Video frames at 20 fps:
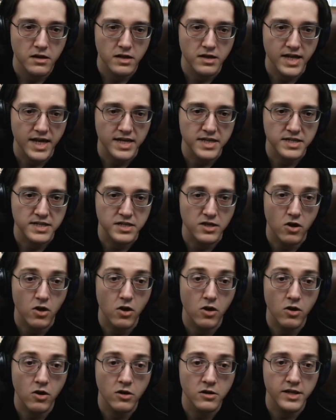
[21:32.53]
And that is
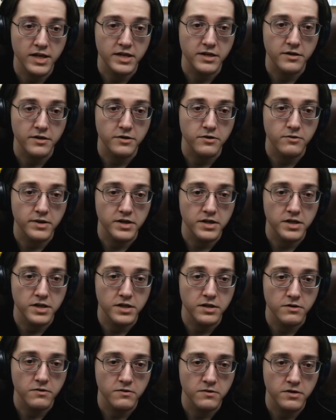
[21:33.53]
all that you're going to
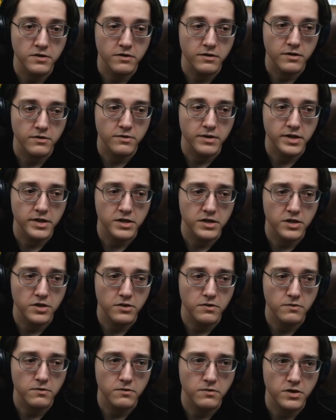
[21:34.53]
do. You're going
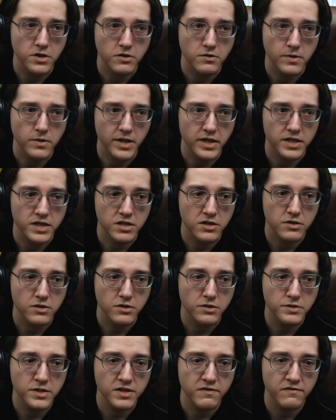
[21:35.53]
to do
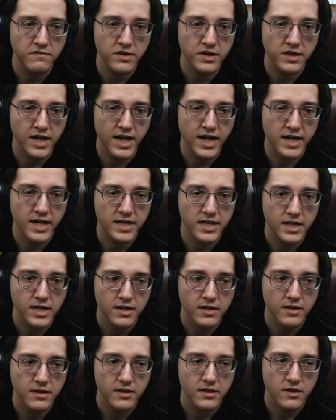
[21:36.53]
exclusively that
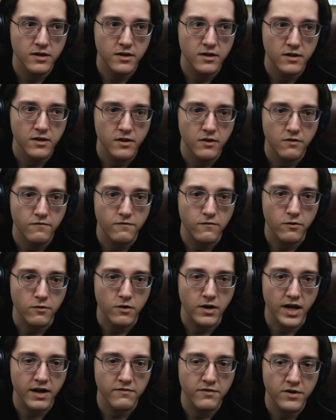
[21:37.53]

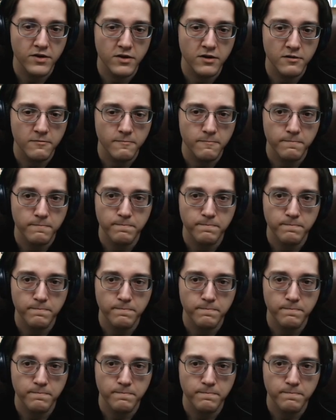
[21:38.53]
forever.